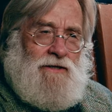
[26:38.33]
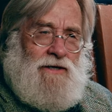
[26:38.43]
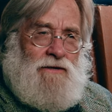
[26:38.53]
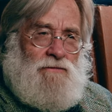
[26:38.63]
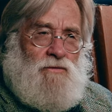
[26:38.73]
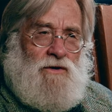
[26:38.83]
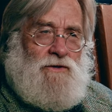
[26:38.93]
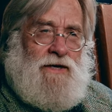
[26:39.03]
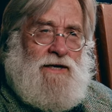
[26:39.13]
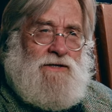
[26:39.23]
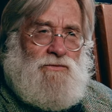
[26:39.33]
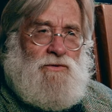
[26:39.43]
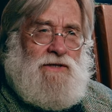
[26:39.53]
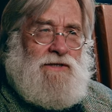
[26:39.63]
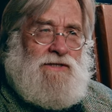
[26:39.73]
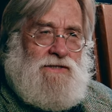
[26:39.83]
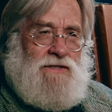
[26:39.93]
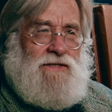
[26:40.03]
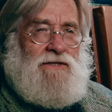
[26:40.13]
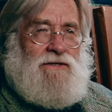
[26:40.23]
like where you can't really
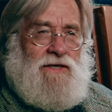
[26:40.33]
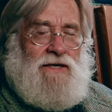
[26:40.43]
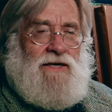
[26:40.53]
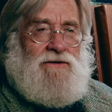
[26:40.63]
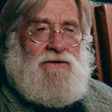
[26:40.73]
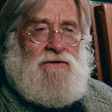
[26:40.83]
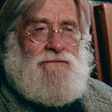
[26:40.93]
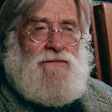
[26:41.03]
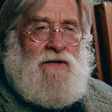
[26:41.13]
see the head.